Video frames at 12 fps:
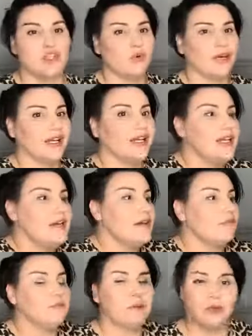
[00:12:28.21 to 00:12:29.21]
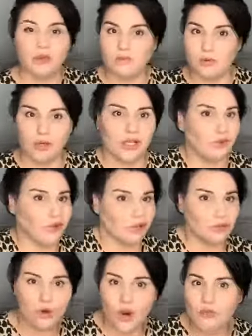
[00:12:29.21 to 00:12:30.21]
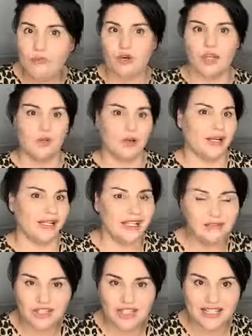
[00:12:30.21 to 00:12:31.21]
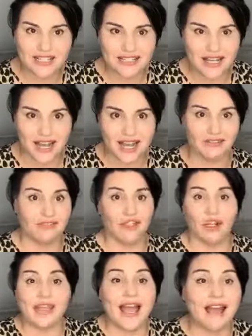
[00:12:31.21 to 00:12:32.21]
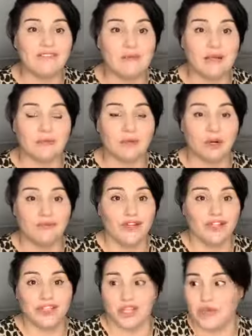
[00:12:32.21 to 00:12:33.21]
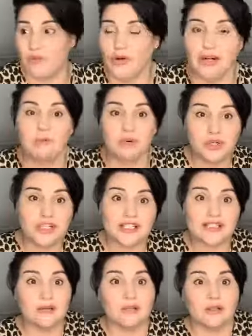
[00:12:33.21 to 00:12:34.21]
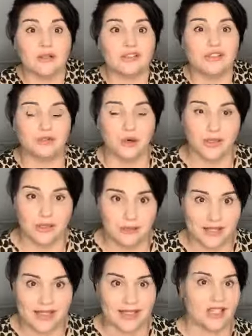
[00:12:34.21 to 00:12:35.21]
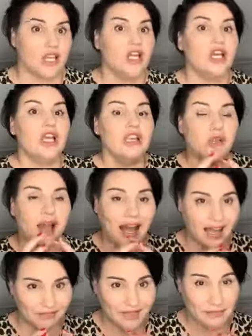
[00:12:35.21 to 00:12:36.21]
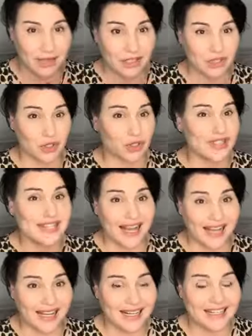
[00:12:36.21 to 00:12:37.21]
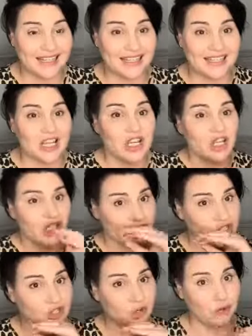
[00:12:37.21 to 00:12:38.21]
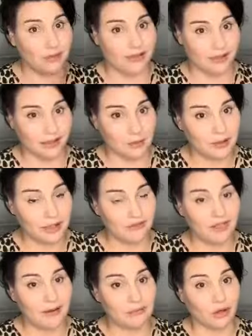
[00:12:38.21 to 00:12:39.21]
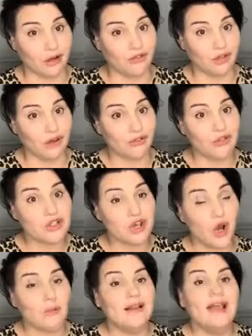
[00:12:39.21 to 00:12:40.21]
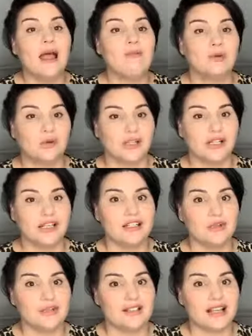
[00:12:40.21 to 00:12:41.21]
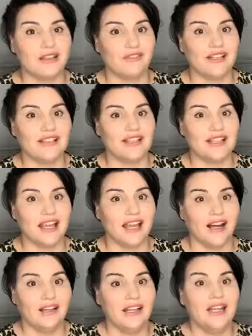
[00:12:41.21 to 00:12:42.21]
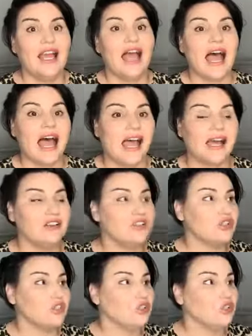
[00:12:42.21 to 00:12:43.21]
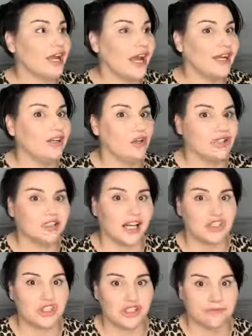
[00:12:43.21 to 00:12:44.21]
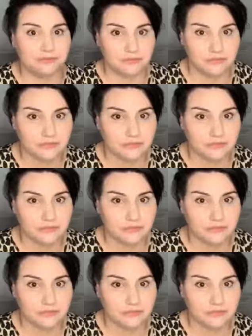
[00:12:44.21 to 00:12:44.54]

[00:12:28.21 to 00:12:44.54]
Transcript: You want to build more, you want to grow more, you want to give to your staff, you know, you have a bit of profit, so you want to push it somewhere else to grow the business. You have to make sure, as hard as it is, you scoop a little bit of that profit off the top, put it into a savings account, and you cannot touch it.